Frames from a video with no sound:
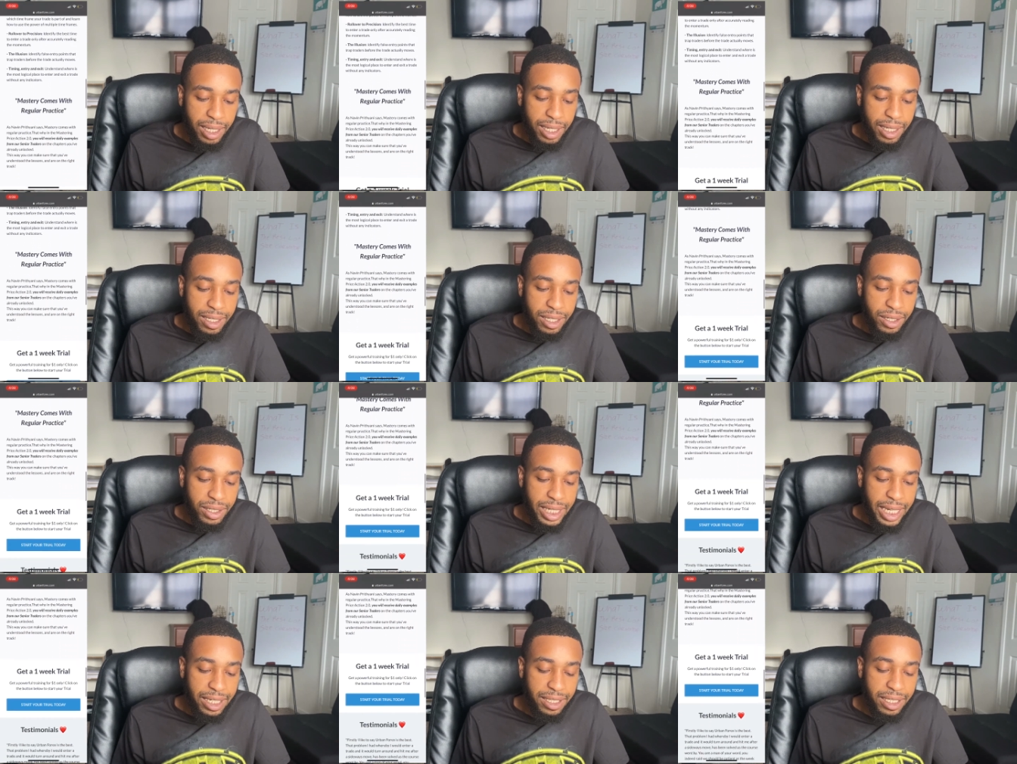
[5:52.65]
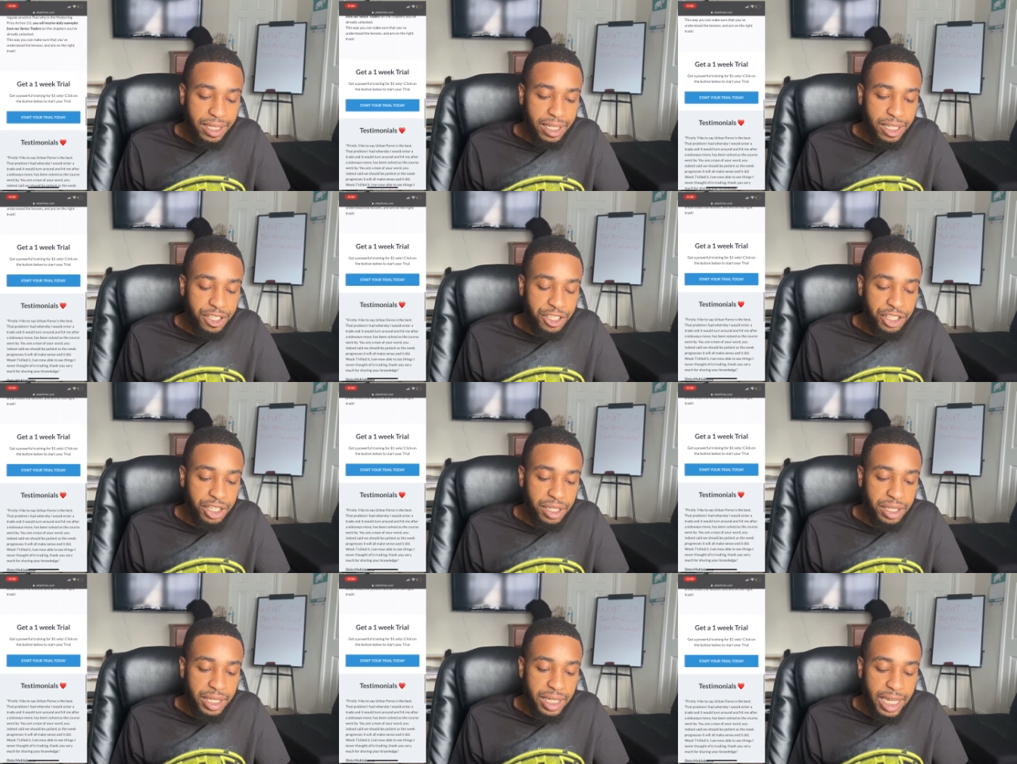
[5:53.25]
So it's actually going to
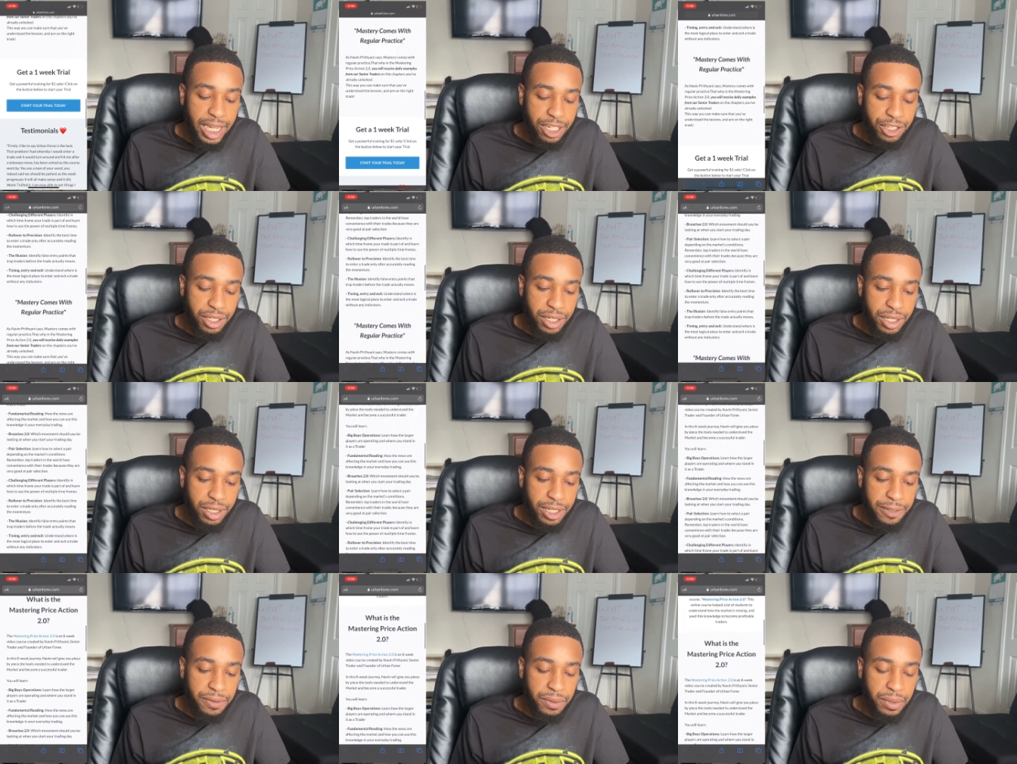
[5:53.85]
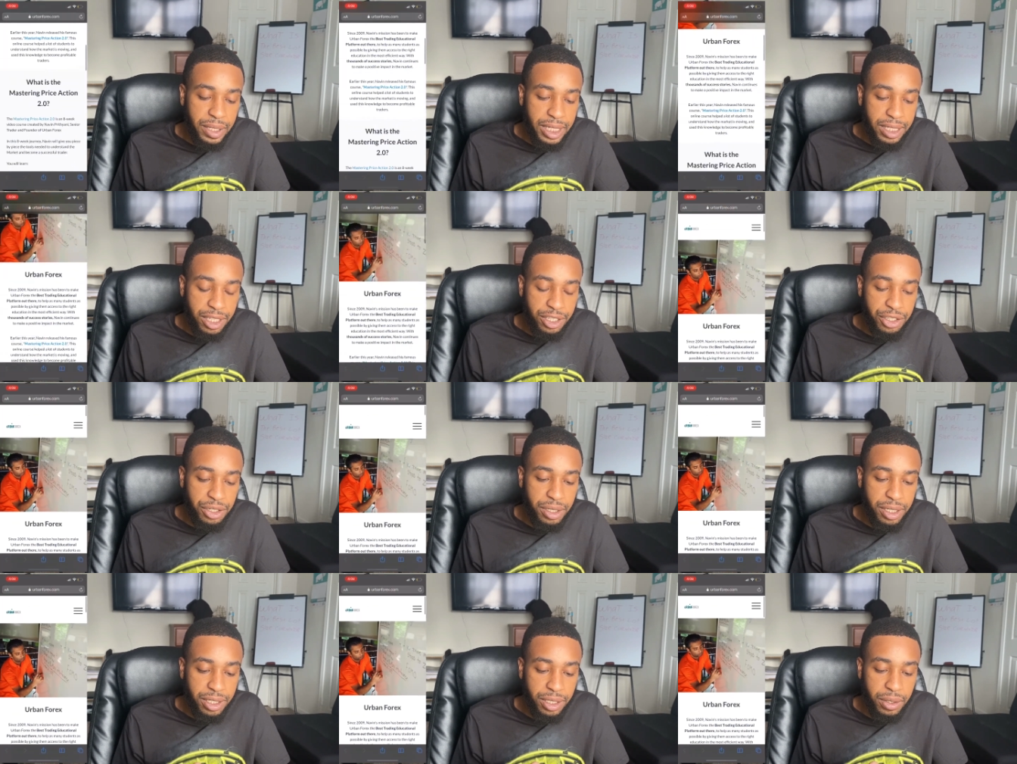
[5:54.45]
show you guys, you know, different ways that
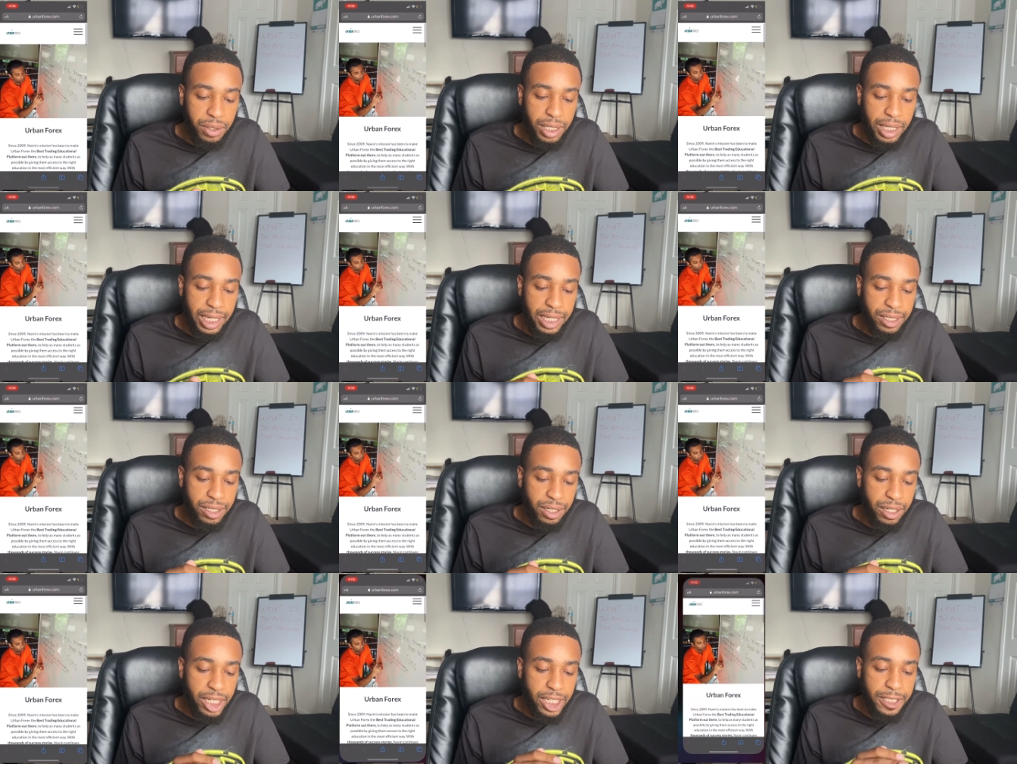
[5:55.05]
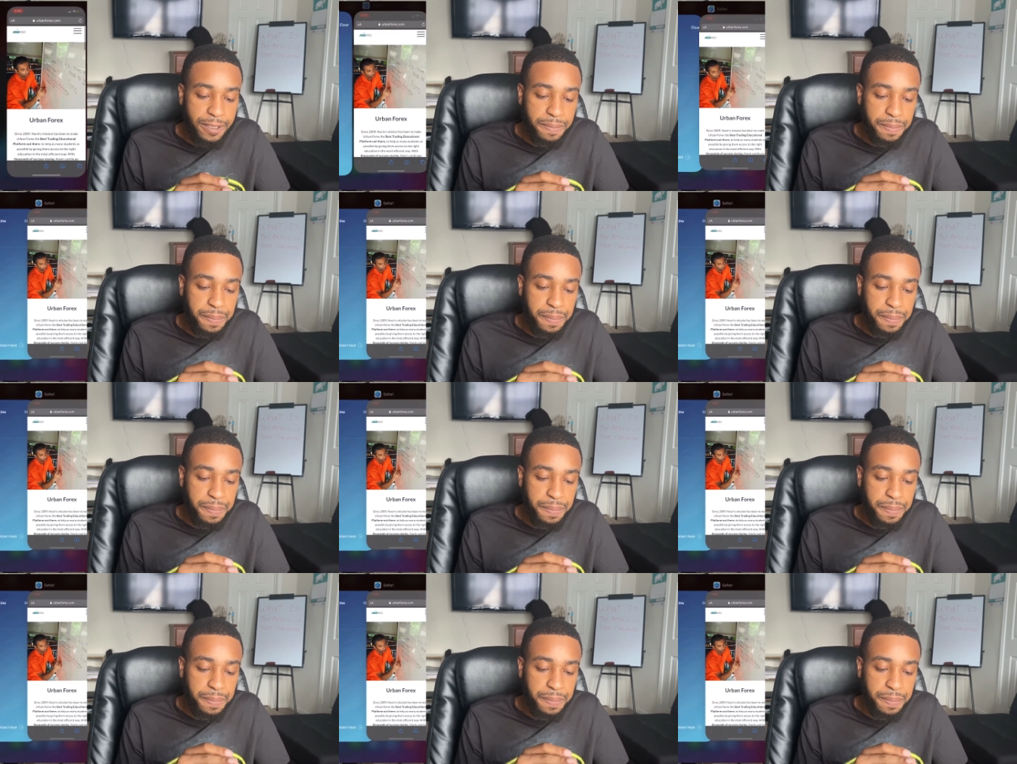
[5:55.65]
you could utilize it, all right?